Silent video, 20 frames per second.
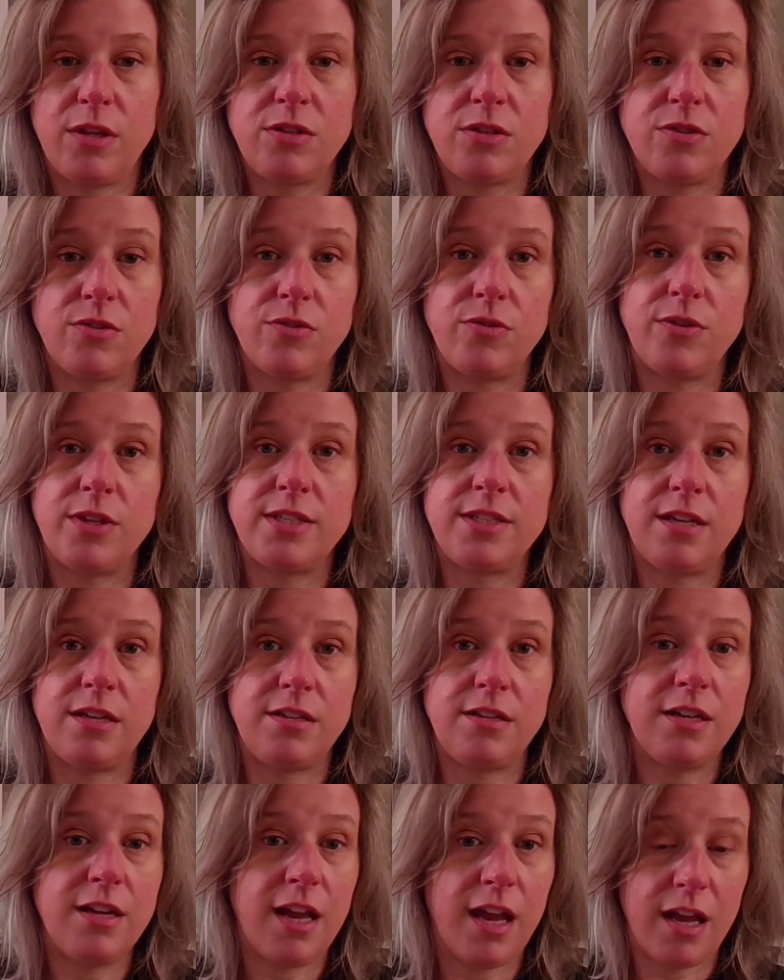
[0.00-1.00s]
So a
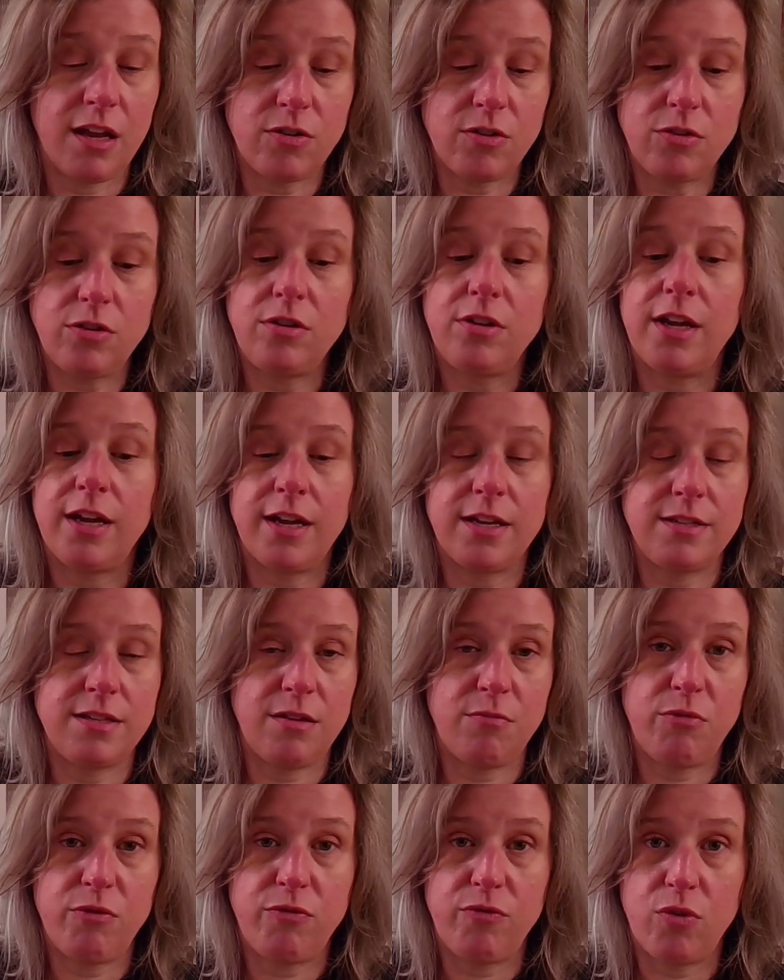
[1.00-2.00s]
scented candle, like I
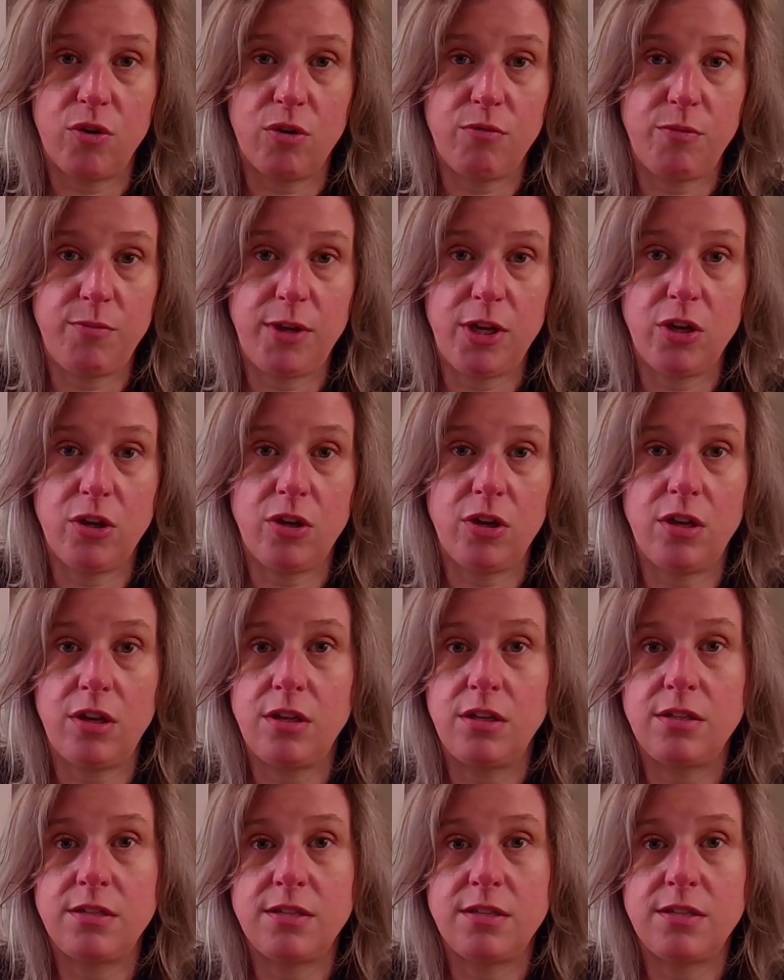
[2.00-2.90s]
said before, would be good.